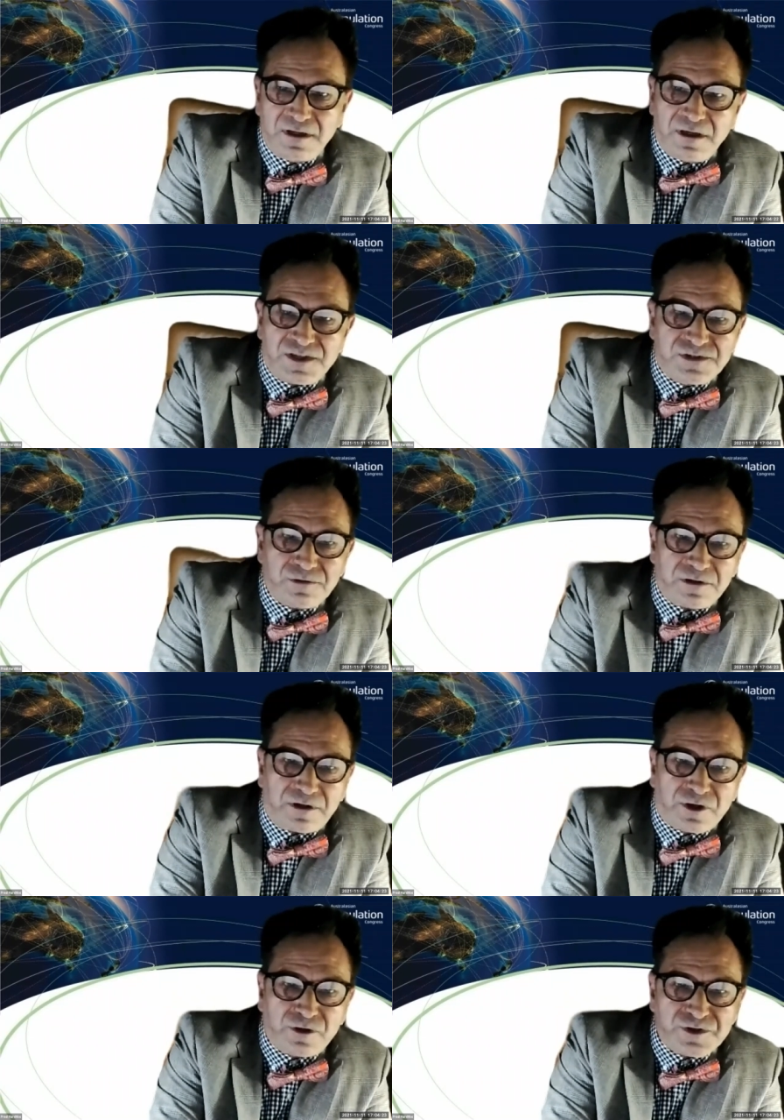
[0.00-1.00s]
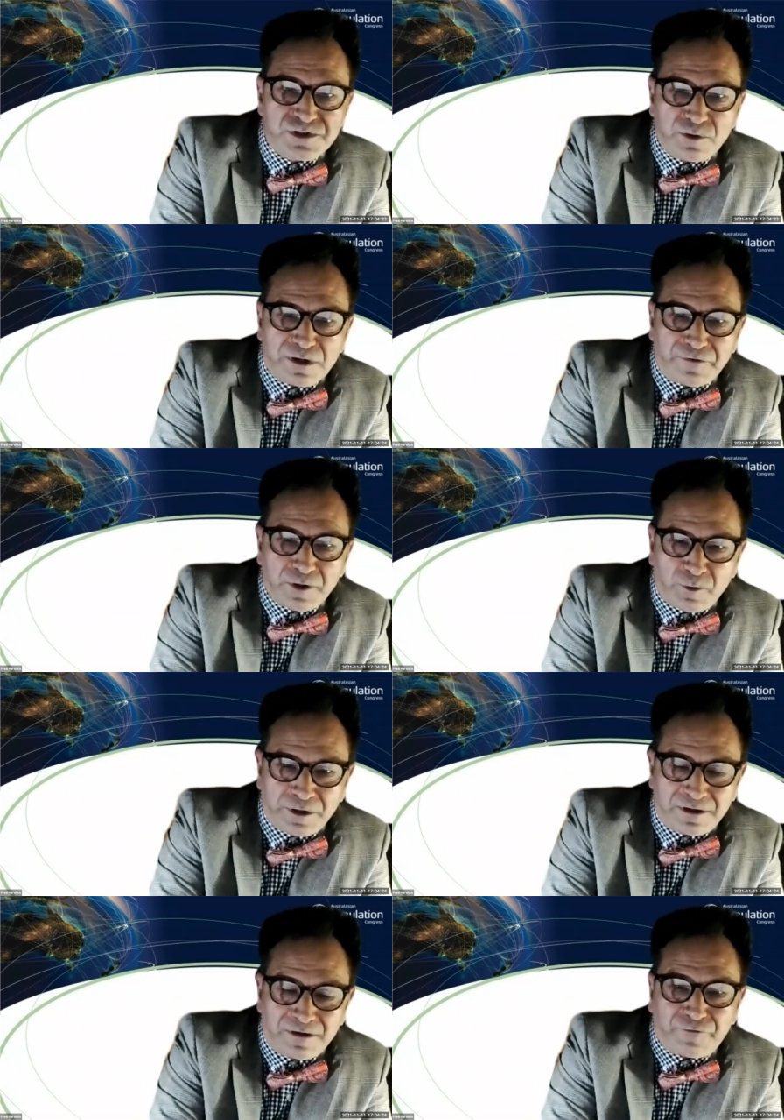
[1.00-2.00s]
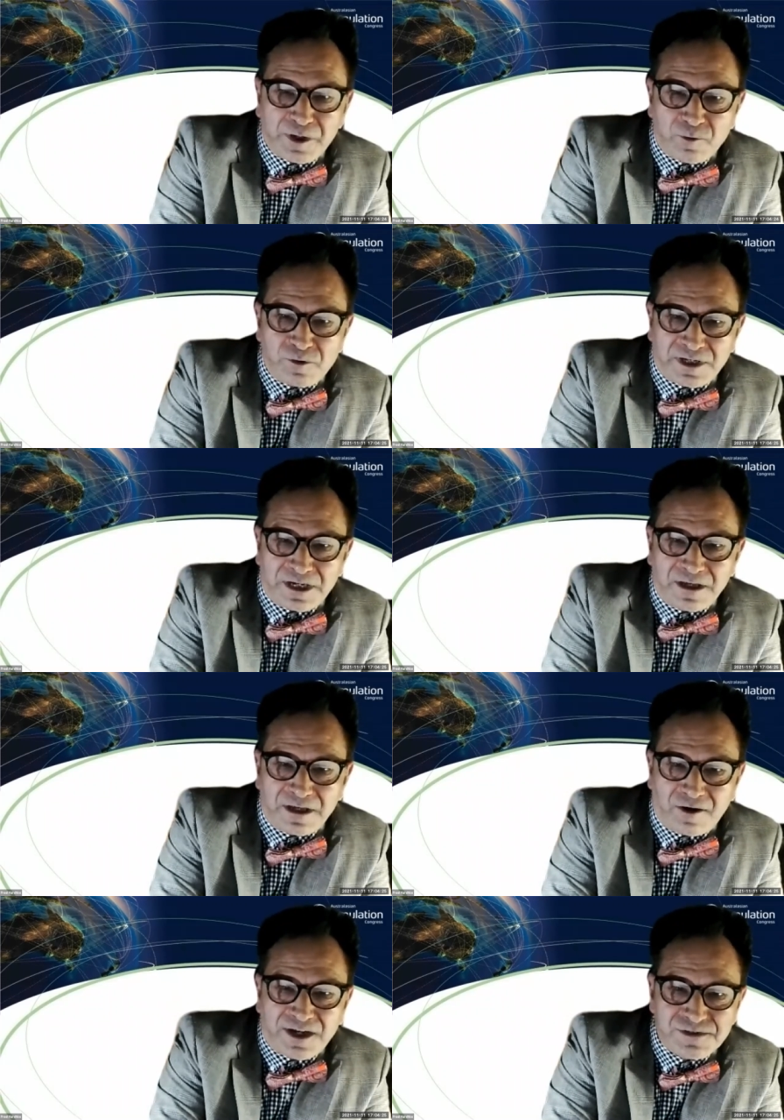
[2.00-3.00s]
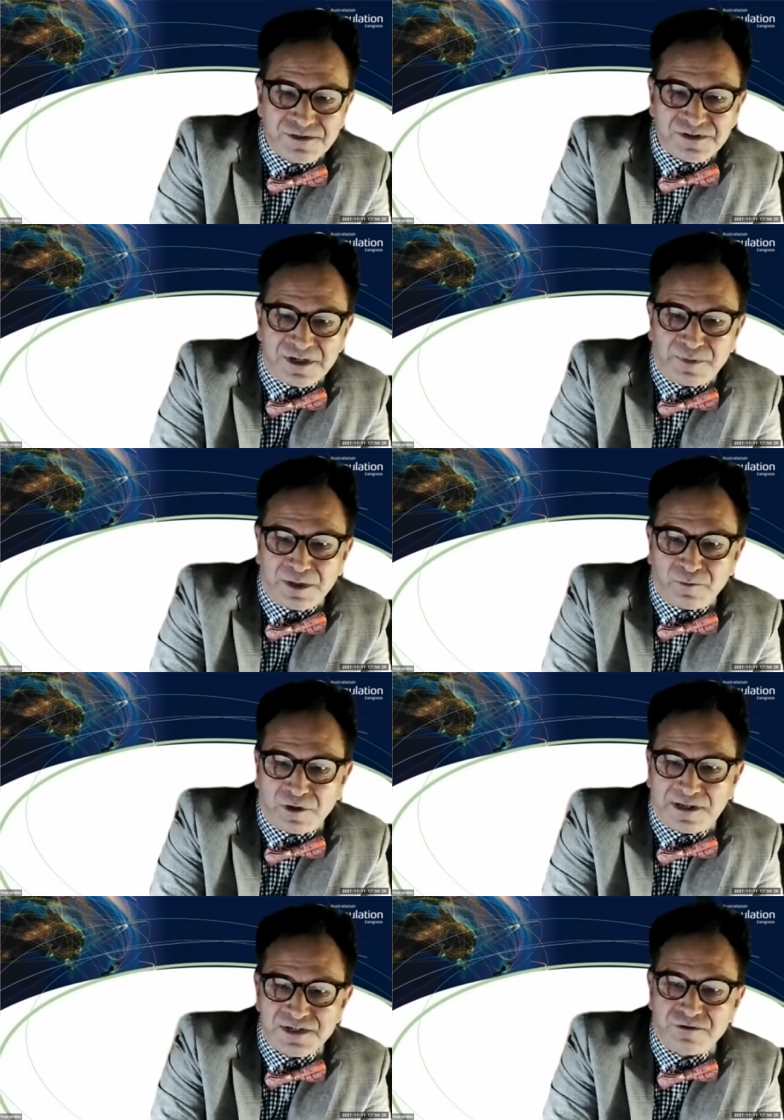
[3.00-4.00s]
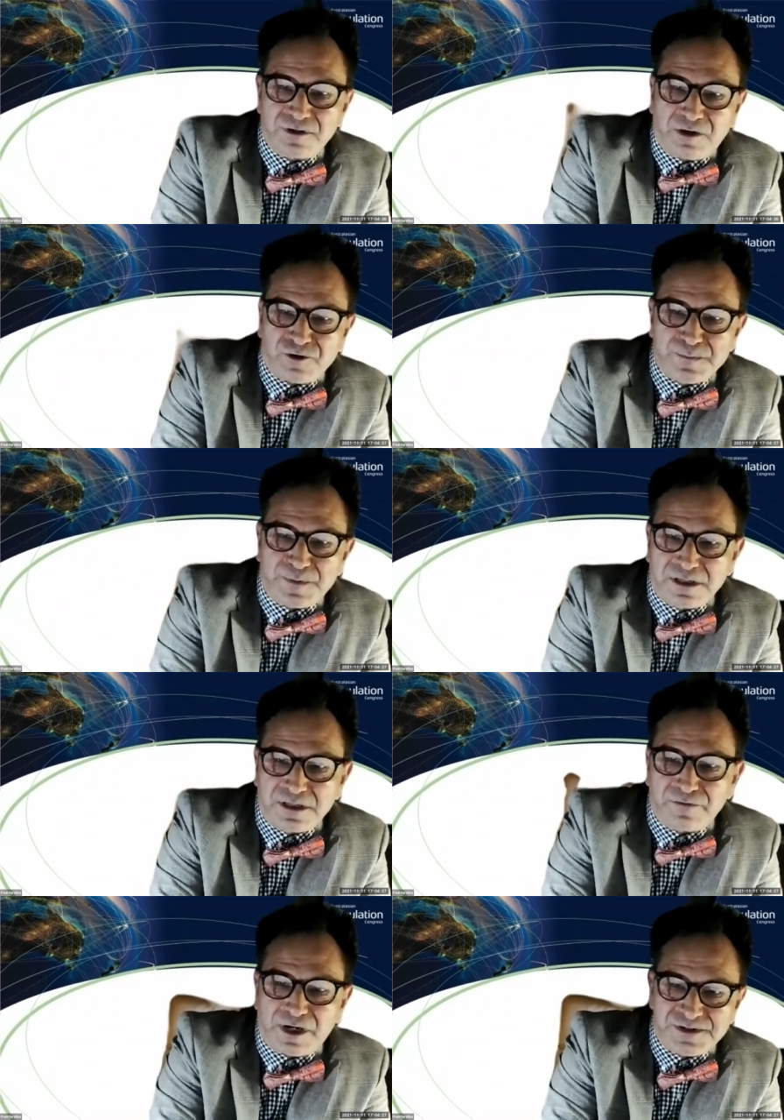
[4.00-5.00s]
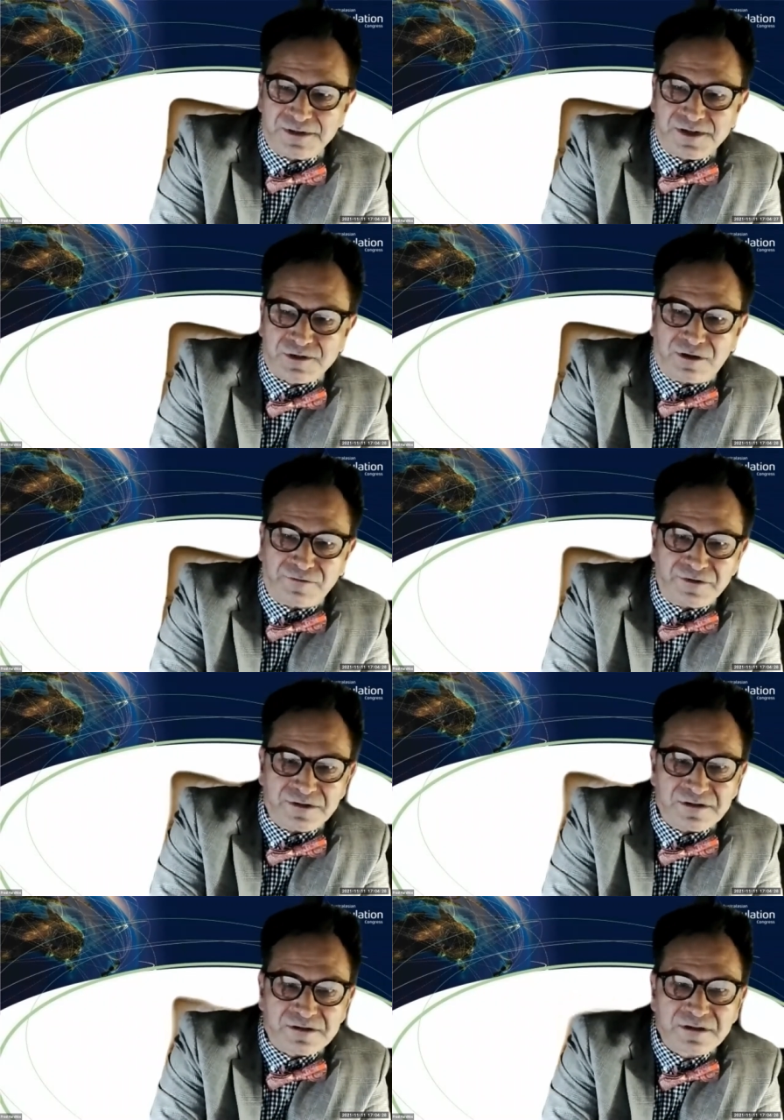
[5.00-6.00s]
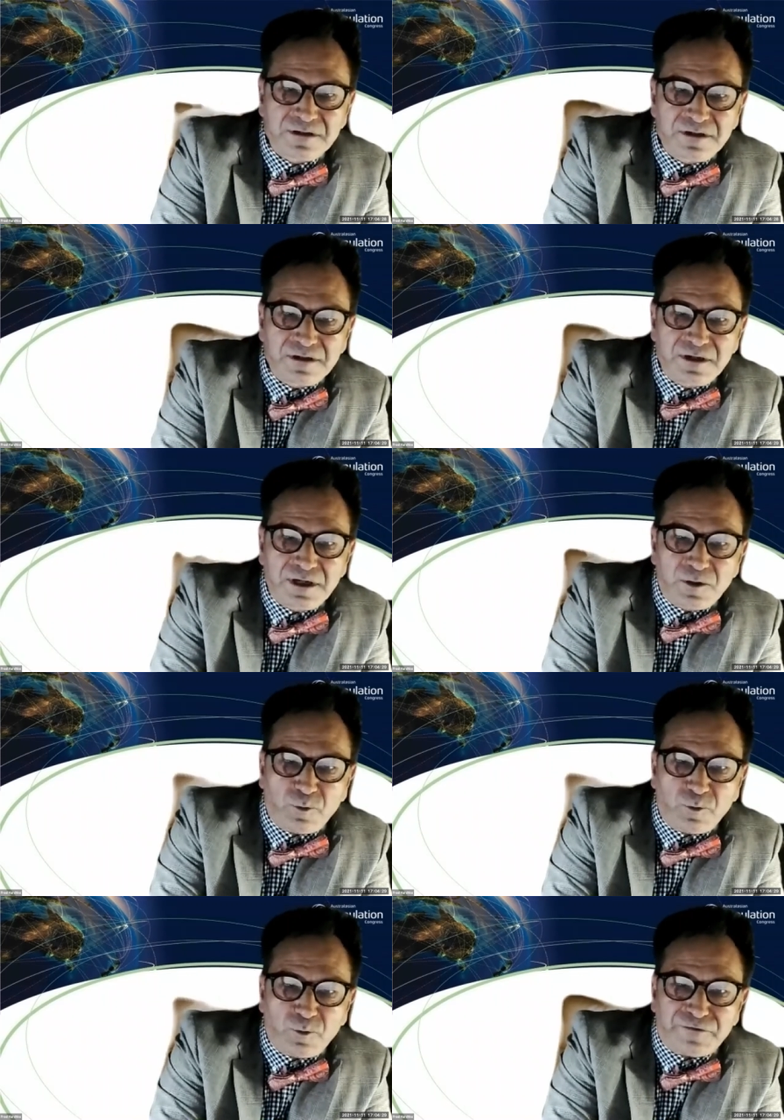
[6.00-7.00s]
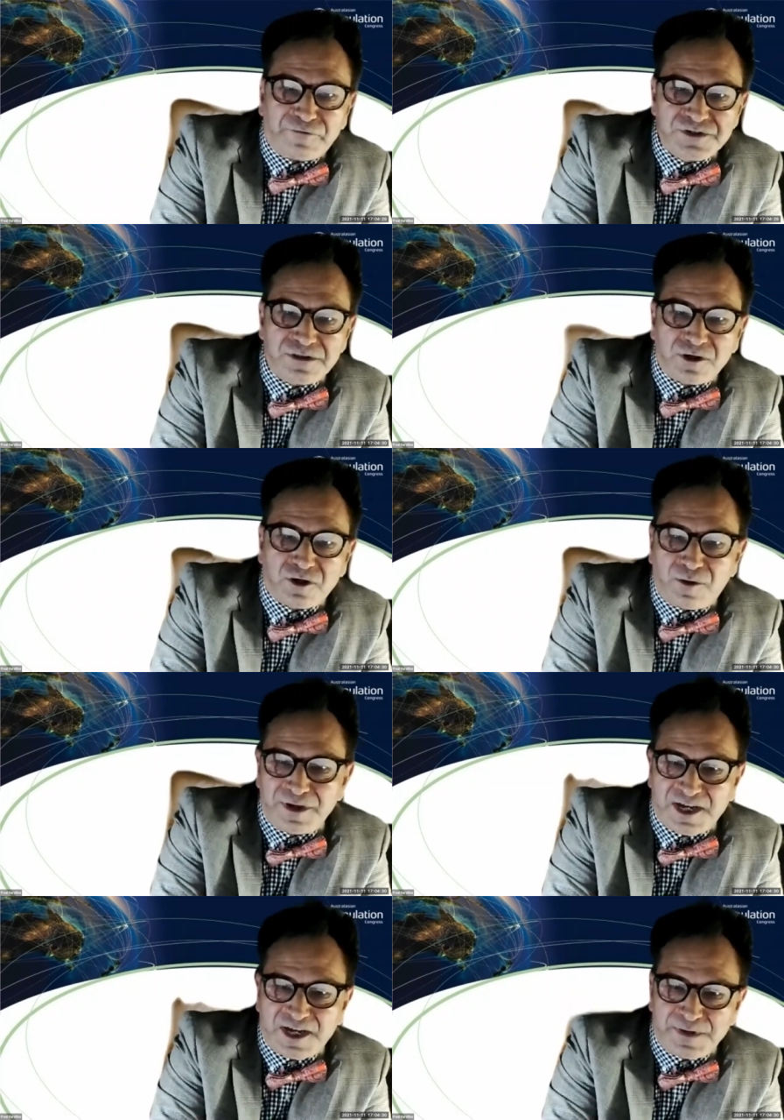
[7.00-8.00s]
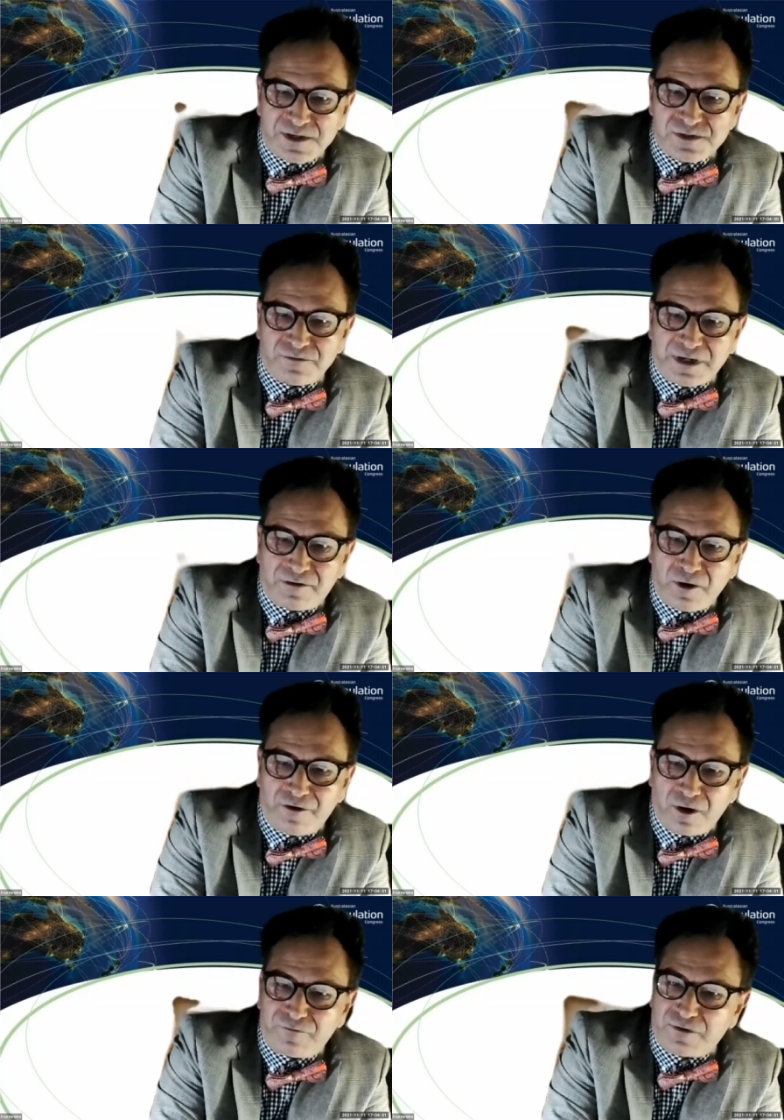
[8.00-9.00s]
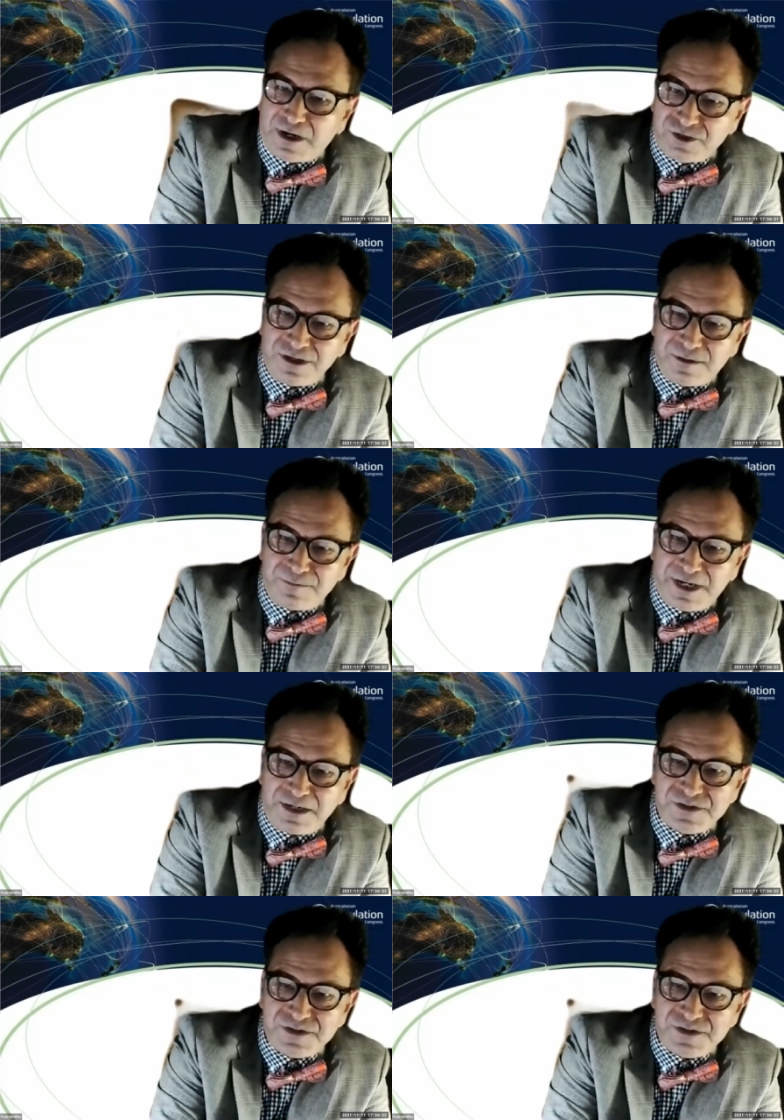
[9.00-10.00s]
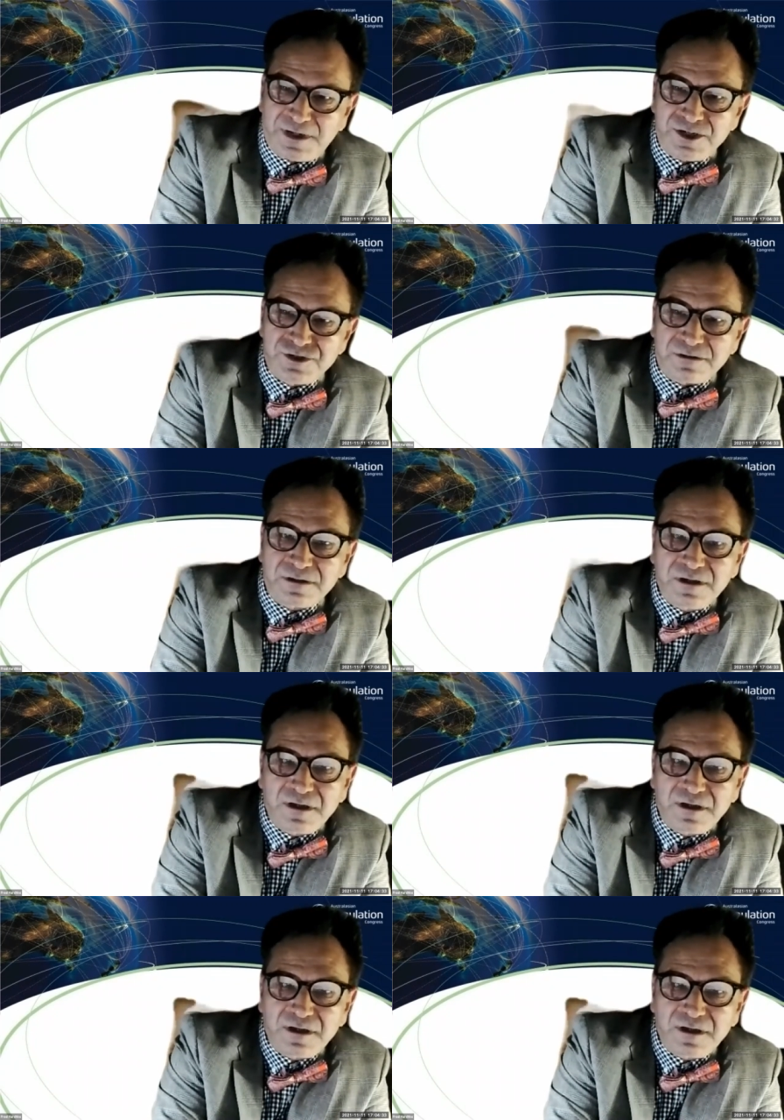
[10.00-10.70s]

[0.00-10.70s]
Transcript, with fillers: It still occurs too infrequ infrequently, and I still see people cluster in their respective areas at these conferences. We need to foster the common aspects of our overarching domain of simulation